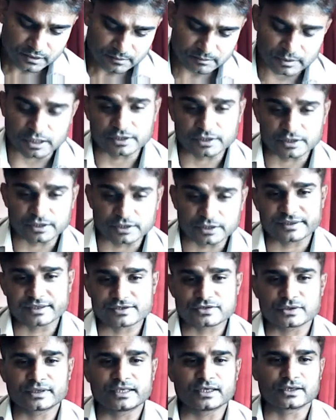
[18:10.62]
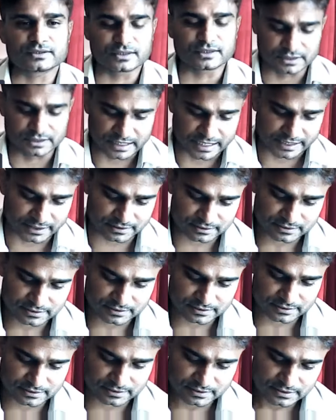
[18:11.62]
Mark Antony on the other hand.
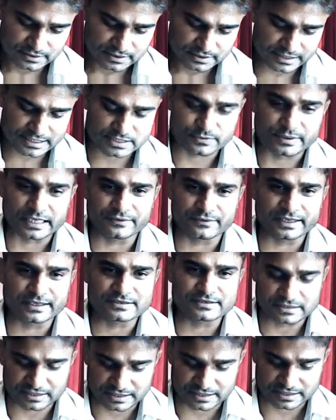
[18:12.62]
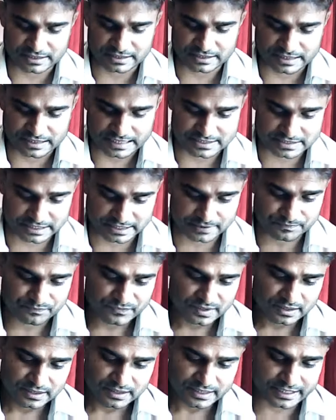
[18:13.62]
He is very, very sarcastic.
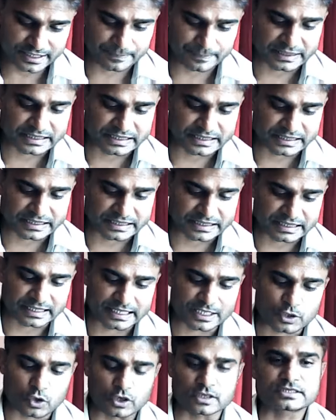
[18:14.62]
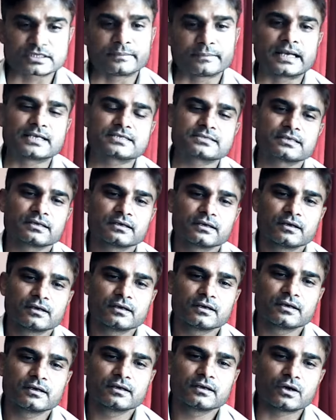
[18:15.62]
He repeatedly calls them as
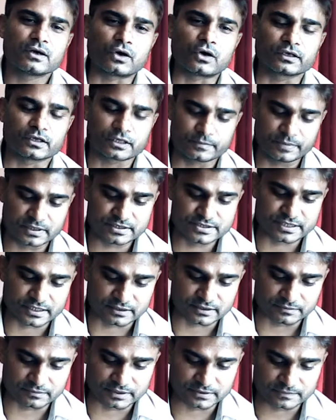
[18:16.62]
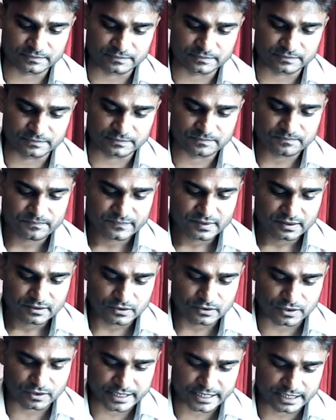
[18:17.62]
honorable gentlemen,
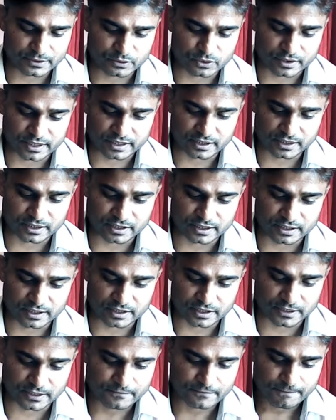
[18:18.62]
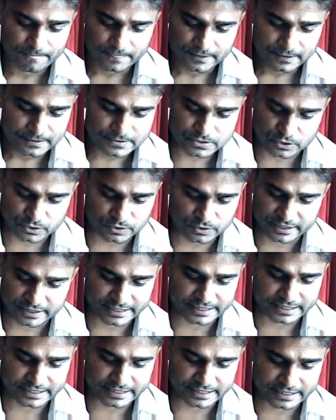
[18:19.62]
okay, who killed.
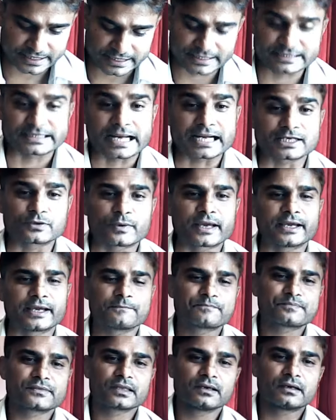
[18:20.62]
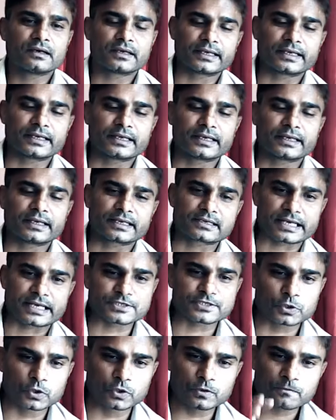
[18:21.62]
In that way, he tries
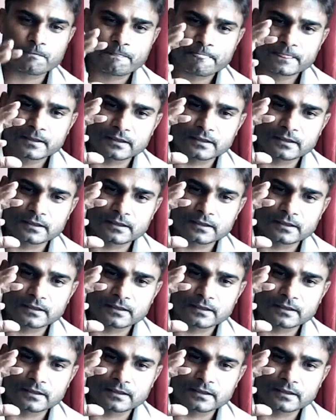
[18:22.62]
to